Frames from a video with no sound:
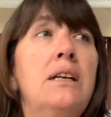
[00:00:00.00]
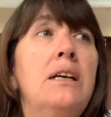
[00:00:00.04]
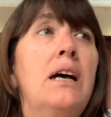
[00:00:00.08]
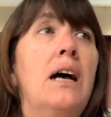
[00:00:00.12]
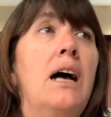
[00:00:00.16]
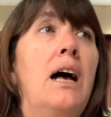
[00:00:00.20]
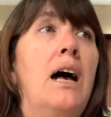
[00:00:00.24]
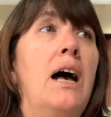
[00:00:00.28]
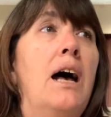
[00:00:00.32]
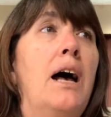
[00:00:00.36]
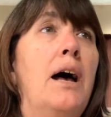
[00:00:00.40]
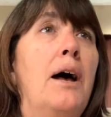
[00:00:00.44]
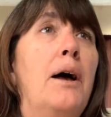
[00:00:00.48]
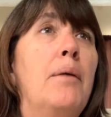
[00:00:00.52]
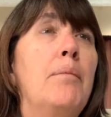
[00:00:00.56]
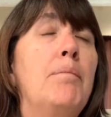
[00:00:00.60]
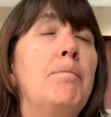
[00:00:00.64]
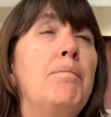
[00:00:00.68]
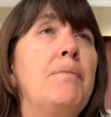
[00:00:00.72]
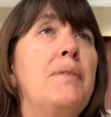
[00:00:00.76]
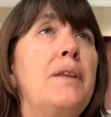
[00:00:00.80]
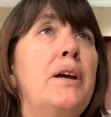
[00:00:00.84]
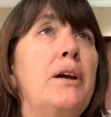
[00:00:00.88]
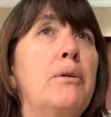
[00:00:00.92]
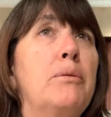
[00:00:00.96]

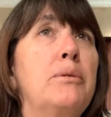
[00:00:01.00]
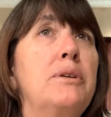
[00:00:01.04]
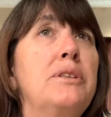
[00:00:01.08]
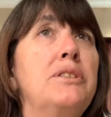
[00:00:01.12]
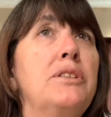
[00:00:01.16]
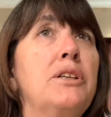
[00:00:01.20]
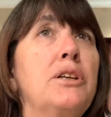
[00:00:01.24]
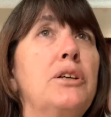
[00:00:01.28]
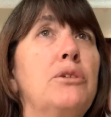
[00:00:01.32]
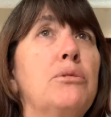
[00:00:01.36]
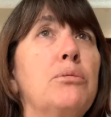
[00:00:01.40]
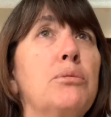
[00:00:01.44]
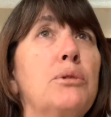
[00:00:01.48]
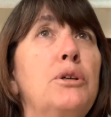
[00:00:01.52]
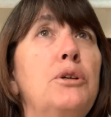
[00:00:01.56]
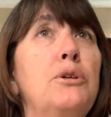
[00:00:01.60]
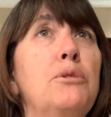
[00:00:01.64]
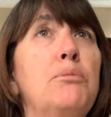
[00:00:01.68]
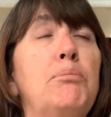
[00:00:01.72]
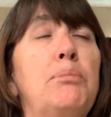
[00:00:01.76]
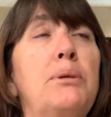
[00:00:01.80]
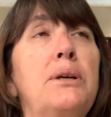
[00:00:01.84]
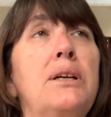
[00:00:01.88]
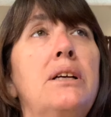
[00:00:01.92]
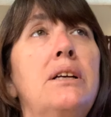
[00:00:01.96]
There was a
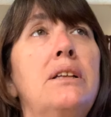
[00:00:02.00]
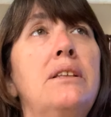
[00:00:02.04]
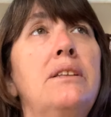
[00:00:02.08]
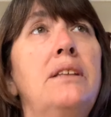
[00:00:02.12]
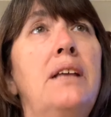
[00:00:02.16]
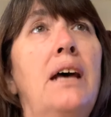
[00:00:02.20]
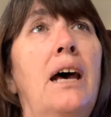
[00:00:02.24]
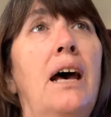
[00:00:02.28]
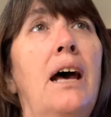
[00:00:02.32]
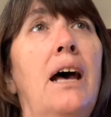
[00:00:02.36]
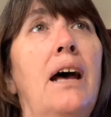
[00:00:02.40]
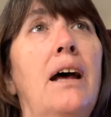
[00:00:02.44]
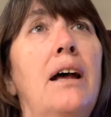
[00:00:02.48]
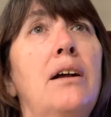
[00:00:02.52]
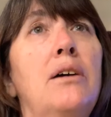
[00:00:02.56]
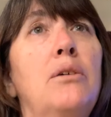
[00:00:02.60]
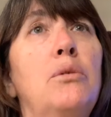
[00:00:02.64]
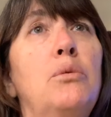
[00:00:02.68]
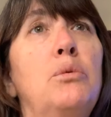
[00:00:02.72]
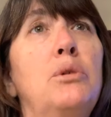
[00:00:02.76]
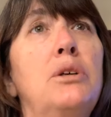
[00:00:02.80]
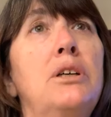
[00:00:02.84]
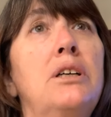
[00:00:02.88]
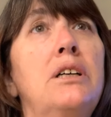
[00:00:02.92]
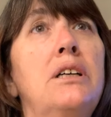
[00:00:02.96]
group that
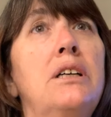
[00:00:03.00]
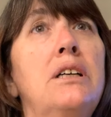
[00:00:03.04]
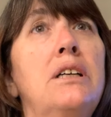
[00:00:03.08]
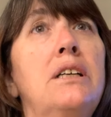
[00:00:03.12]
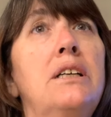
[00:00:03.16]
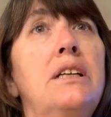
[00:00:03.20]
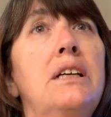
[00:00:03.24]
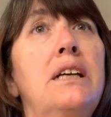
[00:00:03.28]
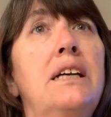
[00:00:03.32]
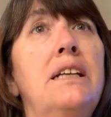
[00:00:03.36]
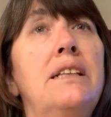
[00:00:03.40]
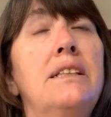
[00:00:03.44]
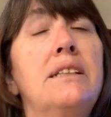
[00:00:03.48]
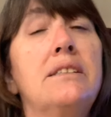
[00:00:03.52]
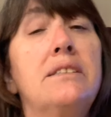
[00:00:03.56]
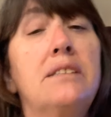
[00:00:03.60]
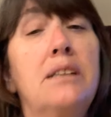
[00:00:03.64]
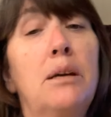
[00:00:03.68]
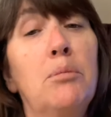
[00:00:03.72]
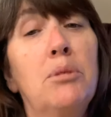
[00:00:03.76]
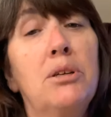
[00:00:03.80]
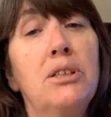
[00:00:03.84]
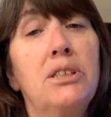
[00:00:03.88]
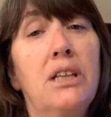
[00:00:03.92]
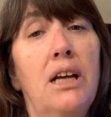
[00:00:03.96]
would, in the
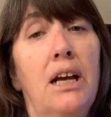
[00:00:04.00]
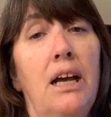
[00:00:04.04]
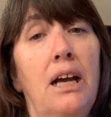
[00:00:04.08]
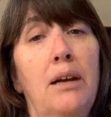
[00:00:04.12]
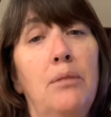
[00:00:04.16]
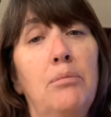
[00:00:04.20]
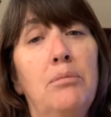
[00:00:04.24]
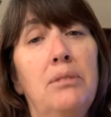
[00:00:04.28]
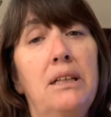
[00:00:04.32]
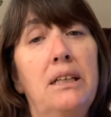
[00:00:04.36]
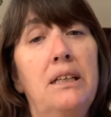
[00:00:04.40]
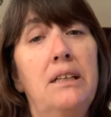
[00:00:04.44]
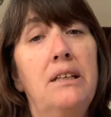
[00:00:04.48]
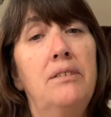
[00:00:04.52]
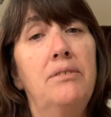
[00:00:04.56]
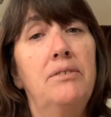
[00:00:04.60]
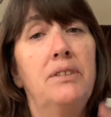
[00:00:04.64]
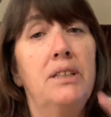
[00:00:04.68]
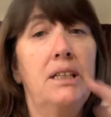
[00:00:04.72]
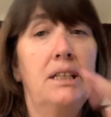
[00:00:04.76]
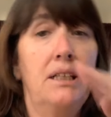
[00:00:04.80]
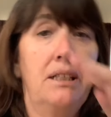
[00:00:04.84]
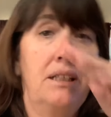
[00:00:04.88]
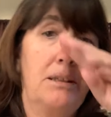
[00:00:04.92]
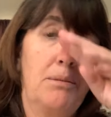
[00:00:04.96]
summertime, lived
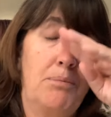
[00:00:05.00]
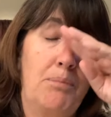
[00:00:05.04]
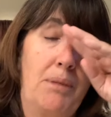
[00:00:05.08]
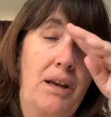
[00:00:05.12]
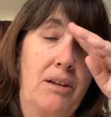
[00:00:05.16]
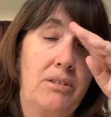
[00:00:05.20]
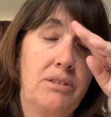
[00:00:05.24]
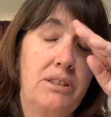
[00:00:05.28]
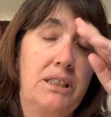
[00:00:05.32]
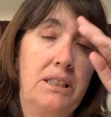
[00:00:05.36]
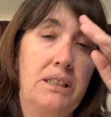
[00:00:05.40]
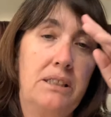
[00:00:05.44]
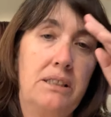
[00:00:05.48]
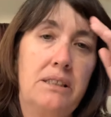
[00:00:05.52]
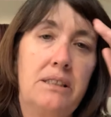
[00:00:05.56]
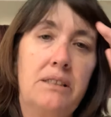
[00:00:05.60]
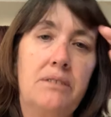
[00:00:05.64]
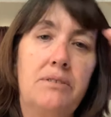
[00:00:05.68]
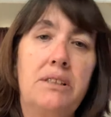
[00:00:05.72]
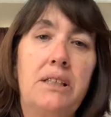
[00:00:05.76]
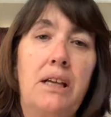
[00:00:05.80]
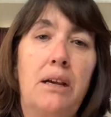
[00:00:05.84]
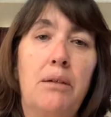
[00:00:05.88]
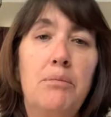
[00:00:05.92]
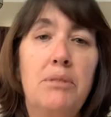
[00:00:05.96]
in the mountains of
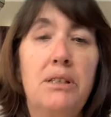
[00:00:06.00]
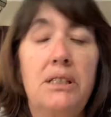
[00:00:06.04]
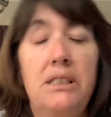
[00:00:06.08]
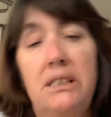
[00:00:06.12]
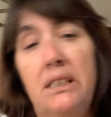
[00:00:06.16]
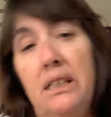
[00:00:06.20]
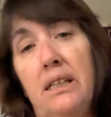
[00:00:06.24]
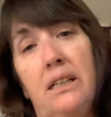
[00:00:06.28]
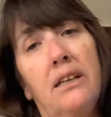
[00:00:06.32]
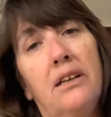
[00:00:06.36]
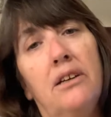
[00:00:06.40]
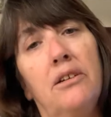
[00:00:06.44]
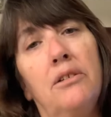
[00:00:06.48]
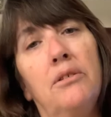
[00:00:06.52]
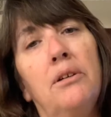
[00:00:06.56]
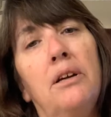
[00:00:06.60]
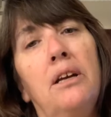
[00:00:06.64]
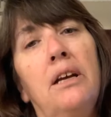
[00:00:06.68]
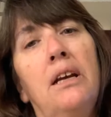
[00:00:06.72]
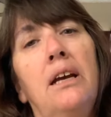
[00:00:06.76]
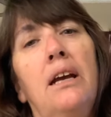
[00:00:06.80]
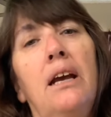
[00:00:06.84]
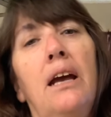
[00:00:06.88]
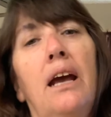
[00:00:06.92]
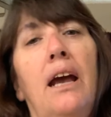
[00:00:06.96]
San Bernardino,
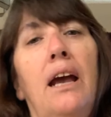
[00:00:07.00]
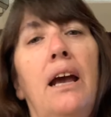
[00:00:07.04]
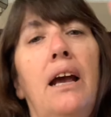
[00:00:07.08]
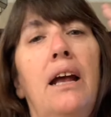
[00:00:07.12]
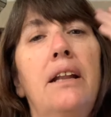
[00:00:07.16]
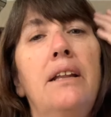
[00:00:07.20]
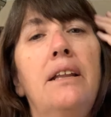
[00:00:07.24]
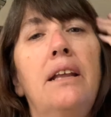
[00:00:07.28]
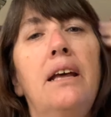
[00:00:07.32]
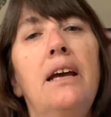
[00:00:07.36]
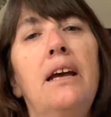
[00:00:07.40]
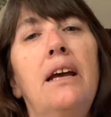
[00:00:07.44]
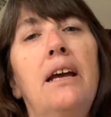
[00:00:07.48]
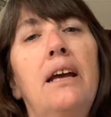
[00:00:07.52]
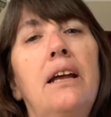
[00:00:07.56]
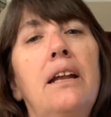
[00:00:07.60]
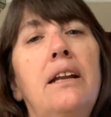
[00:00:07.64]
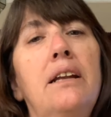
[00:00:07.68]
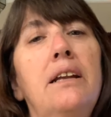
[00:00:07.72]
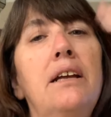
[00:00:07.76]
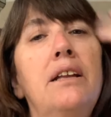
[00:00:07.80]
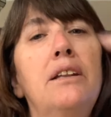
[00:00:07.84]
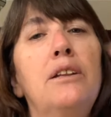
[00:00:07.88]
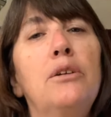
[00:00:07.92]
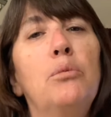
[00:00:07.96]
and
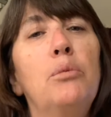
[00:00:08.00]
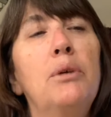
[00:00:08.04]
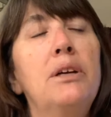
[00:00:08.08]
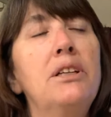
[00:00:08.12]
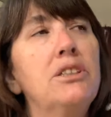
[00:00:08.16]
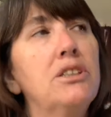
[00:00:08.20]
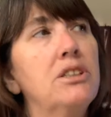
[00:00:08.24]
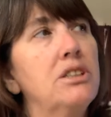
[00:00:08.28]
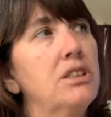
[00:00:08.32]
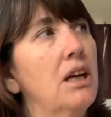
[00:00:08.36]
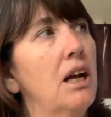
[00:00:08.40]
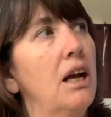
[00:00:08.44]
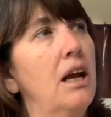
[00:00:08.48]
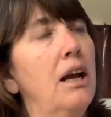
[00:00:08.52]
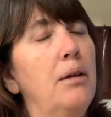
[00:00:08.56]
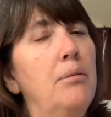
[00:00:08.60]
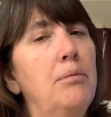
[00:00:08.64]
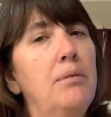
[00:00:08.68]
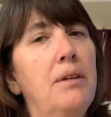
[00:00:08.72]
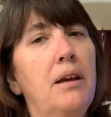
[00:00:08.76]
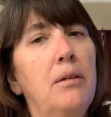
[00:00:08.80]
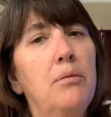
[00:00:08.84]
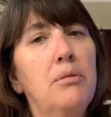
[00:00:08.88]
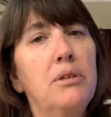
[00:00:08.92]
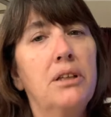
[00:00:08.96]
then in the wintertime,
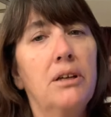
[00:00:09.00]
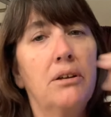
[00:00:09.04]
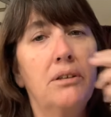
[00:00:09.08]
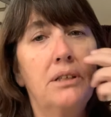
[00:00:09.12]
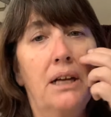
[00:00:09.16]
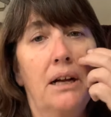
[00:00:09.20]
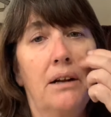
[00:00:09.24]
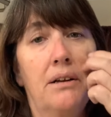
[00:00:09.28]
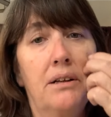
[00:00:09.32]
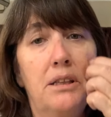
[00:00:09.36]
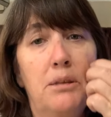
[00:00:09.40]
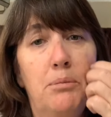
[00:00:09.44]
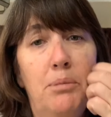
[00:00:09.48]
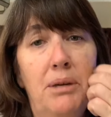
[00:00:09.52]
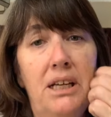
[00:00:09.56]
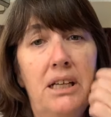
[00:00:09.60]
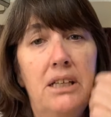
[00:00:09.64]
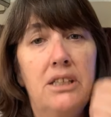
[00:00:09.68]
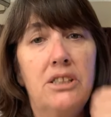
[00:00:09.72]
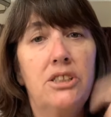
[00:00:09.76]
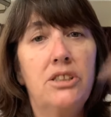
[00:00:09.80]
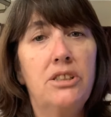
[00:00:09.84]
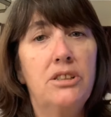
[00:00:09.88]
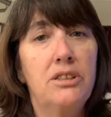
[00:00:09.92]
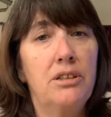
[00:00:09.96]
they would go down to the
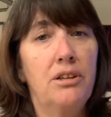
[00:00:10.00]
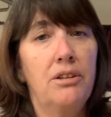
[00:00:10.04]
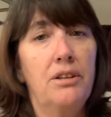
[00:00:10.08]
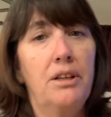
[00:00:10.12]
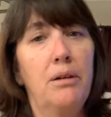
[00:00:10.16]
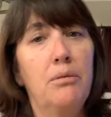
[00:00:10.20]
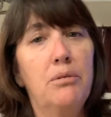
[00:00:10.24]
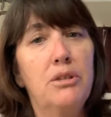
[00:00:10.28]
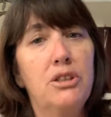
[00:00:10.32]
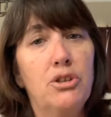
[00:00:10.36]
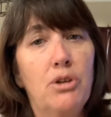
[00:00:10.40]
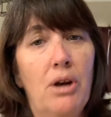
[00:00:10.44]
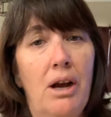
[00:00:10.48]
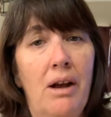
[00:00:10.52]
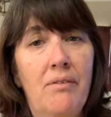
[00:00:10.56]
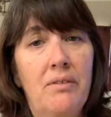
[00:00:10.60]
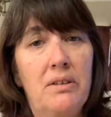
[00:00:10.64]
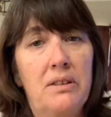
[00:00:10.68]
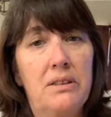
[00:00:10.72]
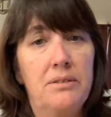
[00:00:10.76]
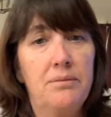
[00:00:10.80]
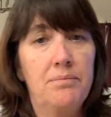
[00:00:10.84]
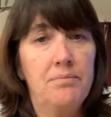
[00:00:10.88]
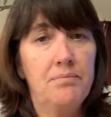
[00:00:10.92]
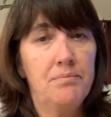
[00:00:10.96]
beach. So they would travel